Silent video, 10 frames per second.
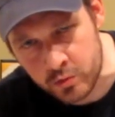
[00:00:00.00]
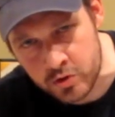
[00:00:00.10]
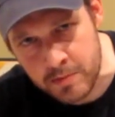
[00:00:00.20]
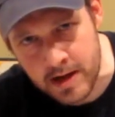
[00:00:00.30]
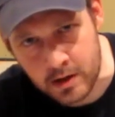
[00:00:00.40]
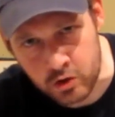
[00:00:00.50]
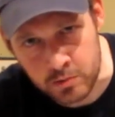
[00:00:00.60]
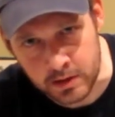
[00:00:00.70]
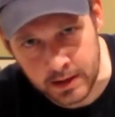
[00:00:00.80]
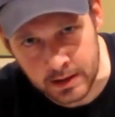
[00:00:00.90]
which may
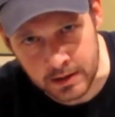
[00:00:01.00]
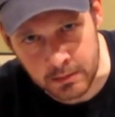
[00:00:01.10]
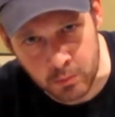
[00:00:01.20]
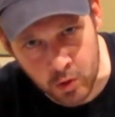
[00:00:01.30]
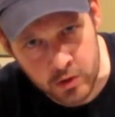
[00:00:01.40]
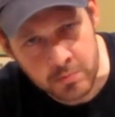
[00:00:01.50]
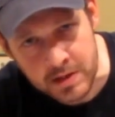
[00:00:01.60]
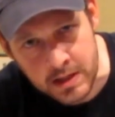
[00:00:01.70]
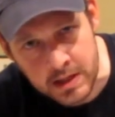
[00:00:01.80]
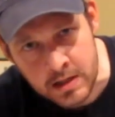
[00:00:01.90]
accumulate a little more
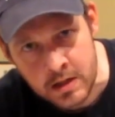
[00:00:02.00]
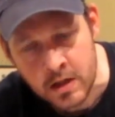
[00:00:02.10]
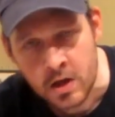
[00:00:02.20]
humidity,